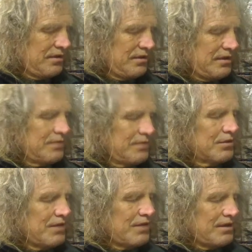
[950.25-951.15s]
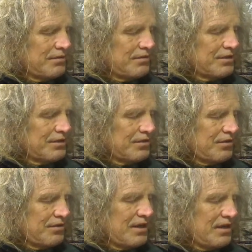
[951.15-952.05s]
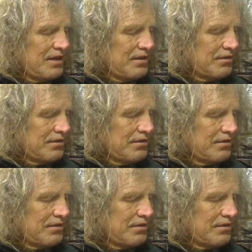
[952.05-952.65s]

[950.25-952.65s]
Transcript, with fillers: and then it would create another return here.